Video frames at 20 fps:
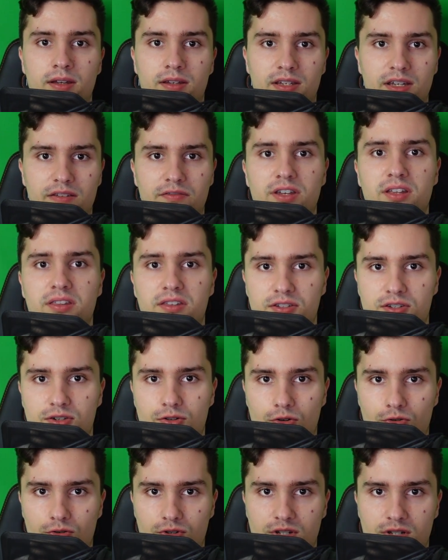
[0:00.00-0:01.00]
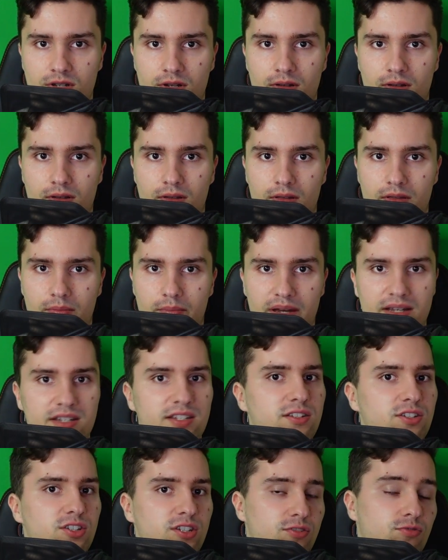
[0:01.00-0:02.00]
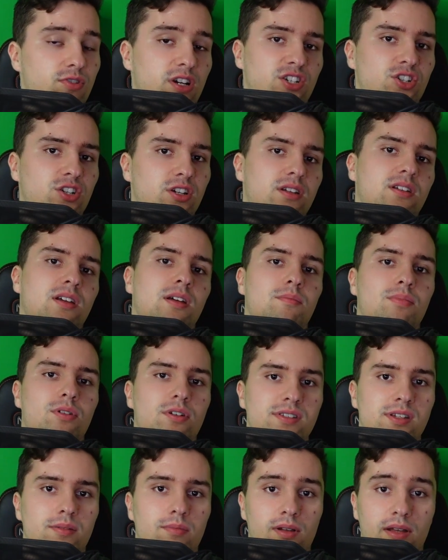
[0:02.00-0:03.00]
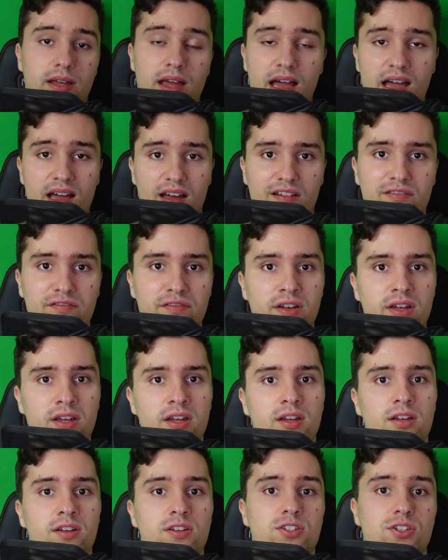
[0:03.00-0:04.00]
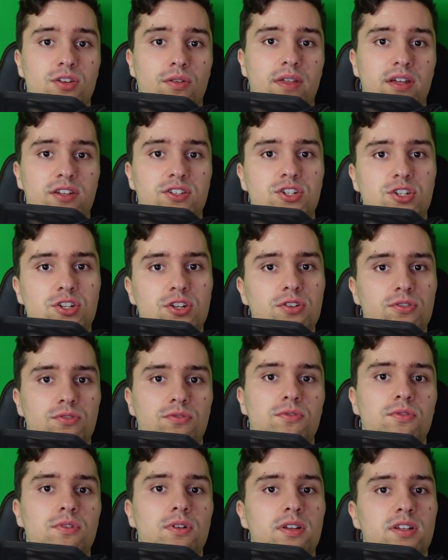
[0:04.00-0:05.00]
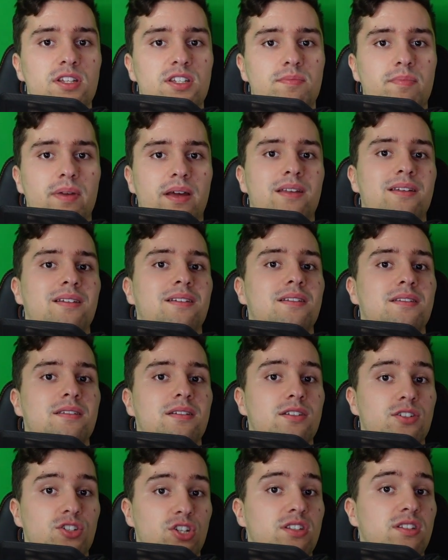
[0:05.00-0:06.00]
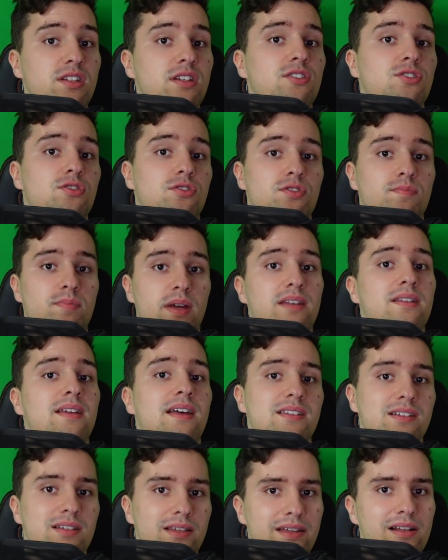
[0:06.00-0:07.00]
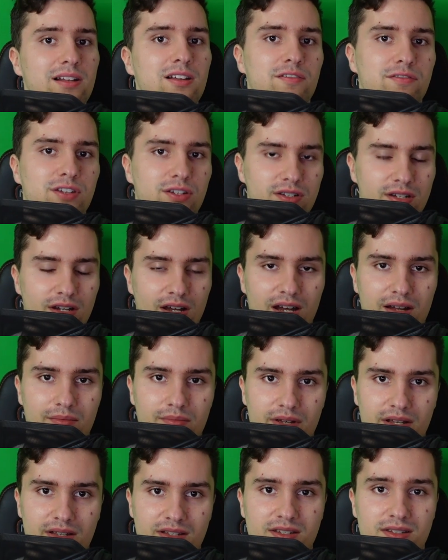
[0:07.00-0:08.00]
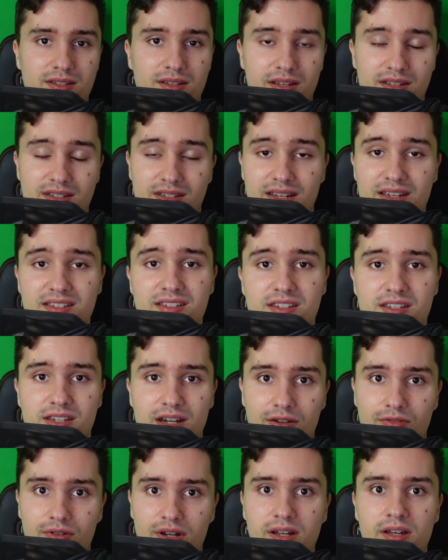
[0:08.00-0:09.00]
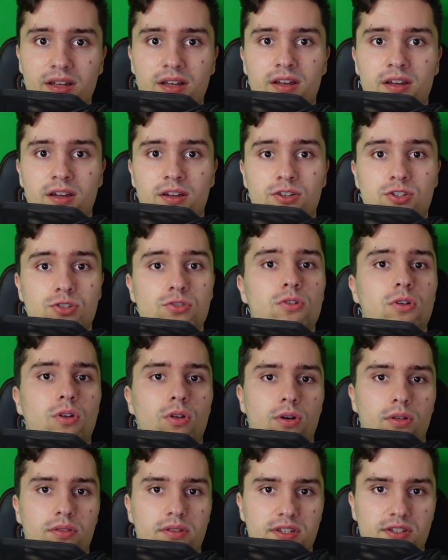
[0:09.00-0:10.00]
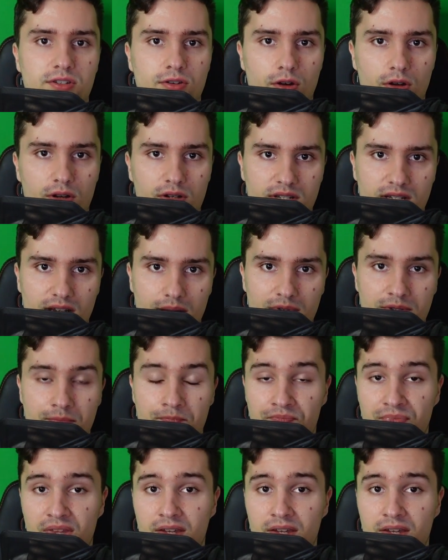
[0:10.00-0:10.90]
giving this course the best structure it can possibly have, so that you just need to spend as little of your time as necessary to learn these concepts.